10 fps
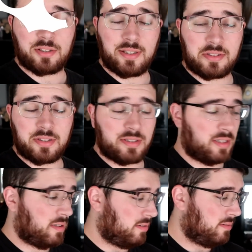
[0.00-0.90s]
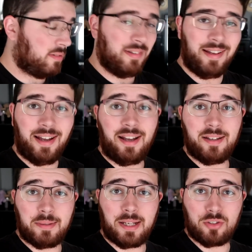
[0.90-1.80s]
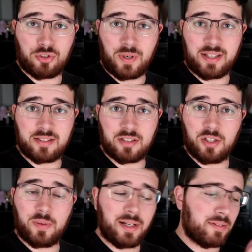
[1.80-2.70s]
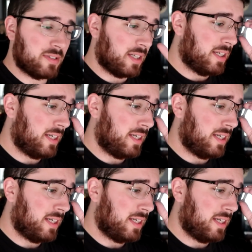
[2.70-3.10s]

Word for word: so as you can tell, I am now dressed to go out.